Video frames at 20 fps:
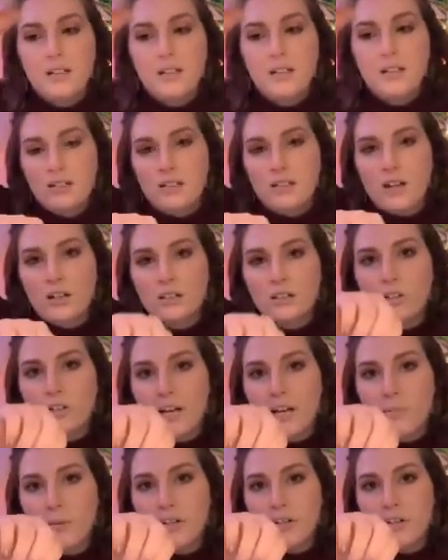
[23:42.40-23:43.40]
Dunk the
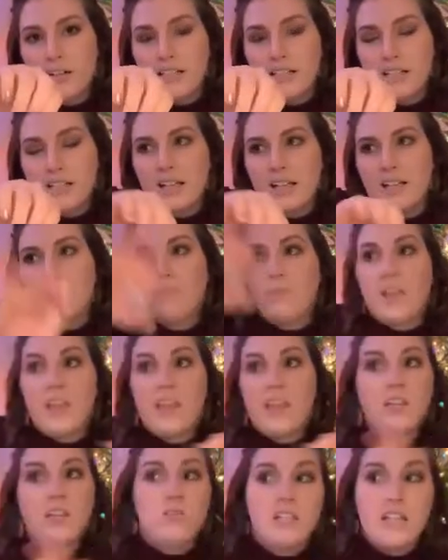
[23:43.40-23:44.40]
cranberries in, and
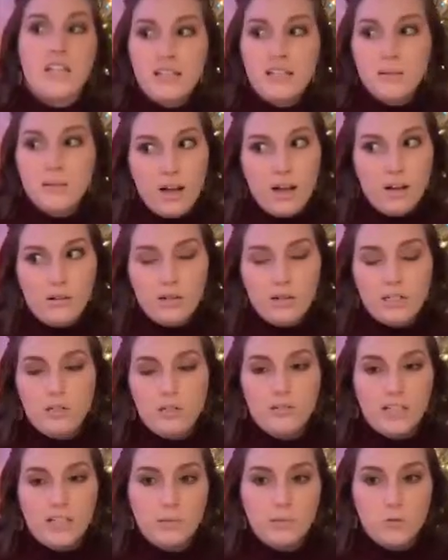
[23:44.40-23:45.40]
then you take them out and you
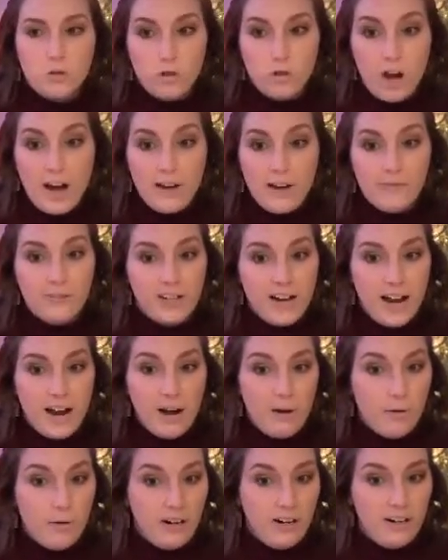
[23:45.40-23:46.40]
let them dry for an
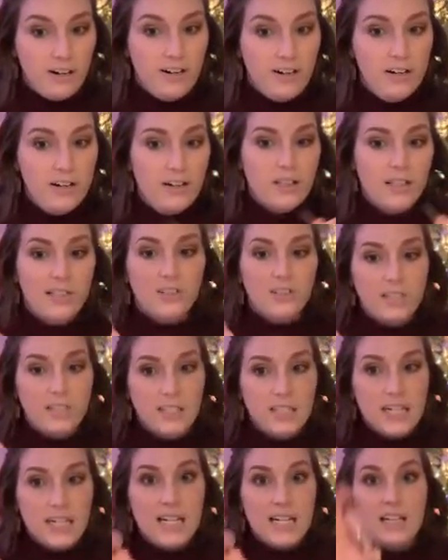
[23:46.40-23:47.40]
hour. Then they're
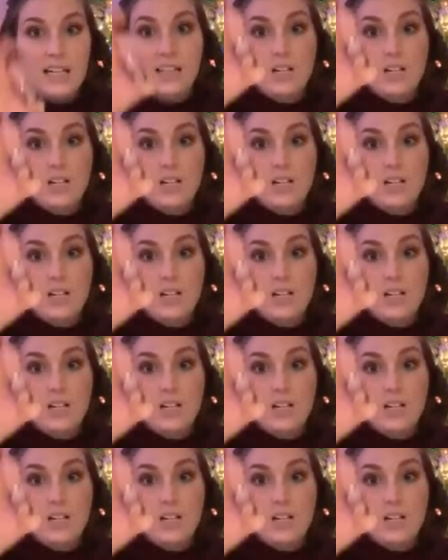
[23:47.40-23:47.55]
sticky.